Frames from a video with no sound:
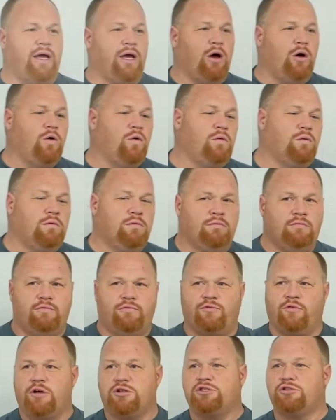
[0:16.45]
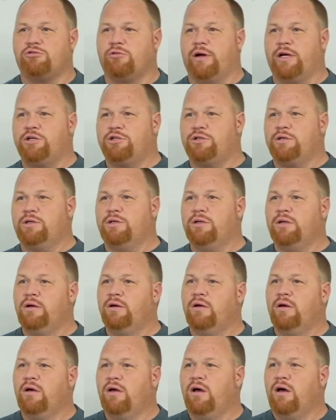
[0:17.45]
own frustration
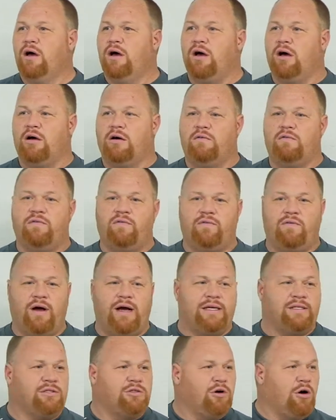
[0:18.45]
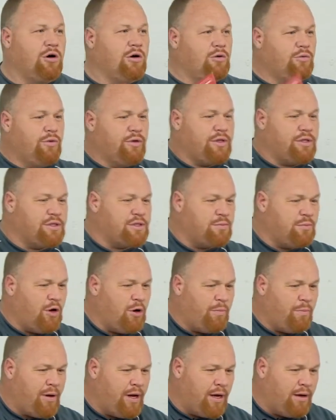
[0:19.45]
of, I started with the
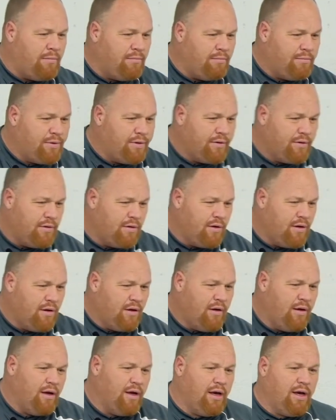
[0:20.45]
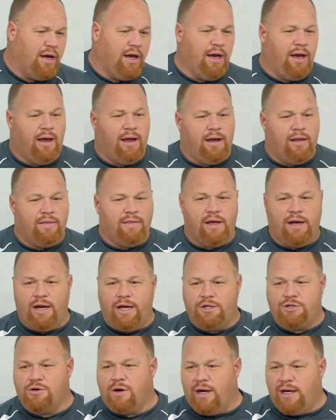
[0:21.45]
small pump, and then
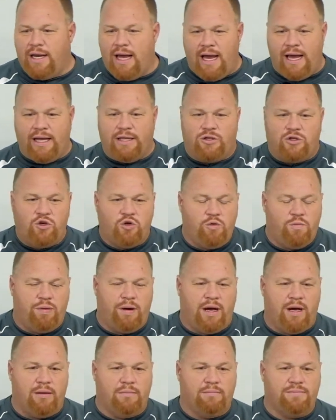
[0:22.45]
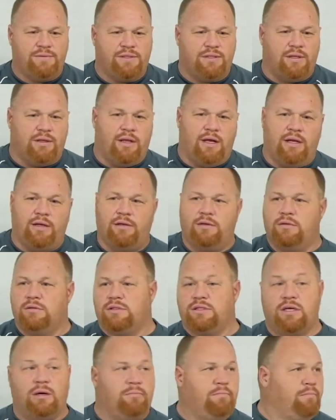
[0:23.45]
I tried to add 2 pumps, and then
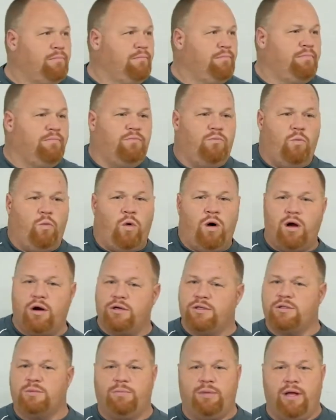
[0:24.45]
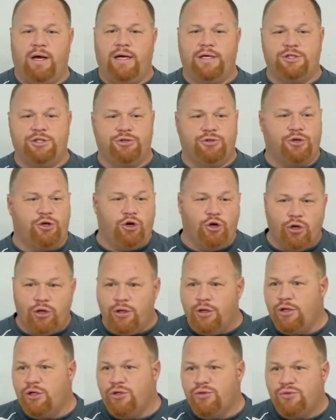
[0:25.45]
some water supplies you
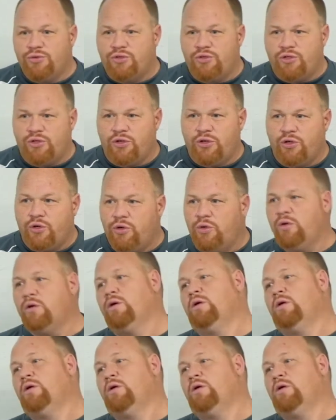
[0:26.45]
couldn't use 2,